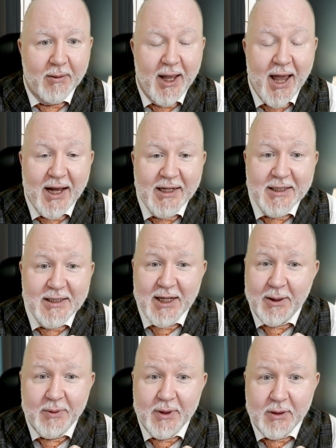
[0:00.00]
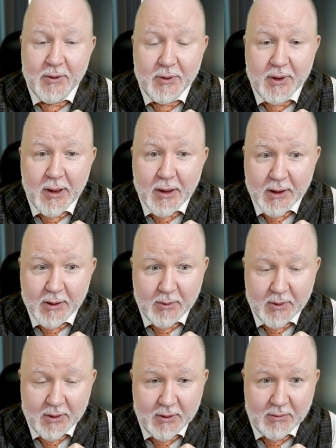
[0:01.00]
adding something to the
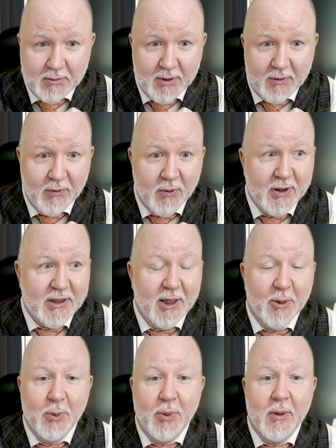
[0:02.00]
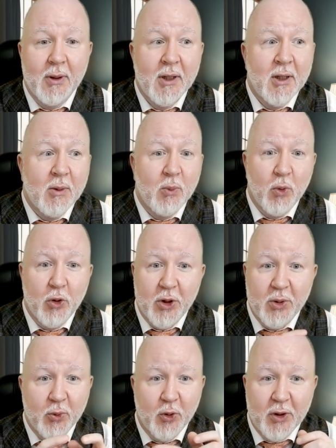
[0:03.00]
argument. For example, more
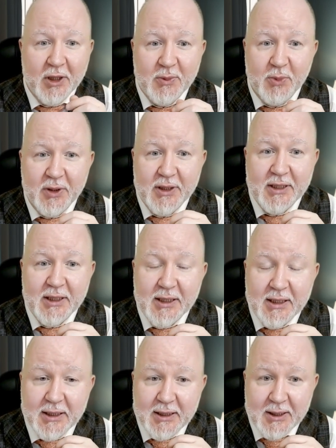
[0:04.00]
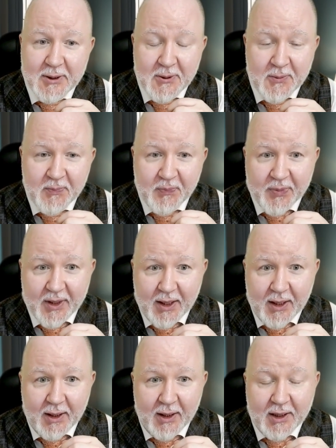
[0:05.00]
and more expertise,
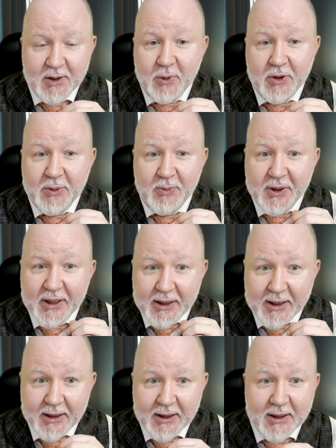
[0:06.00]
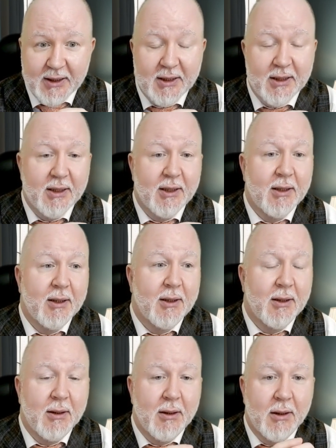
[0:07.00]
expert opinions
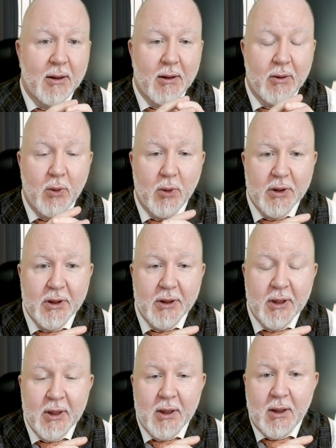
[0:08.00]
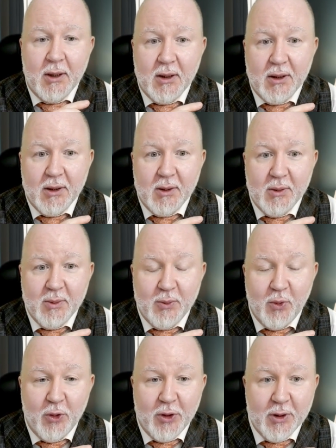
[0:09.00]
are ordered,
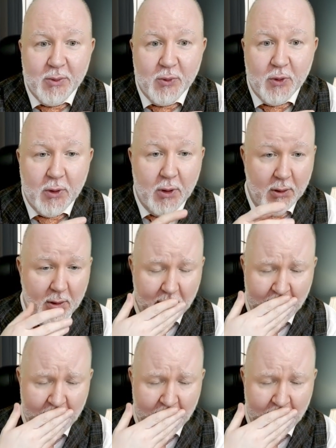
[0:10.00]
more and more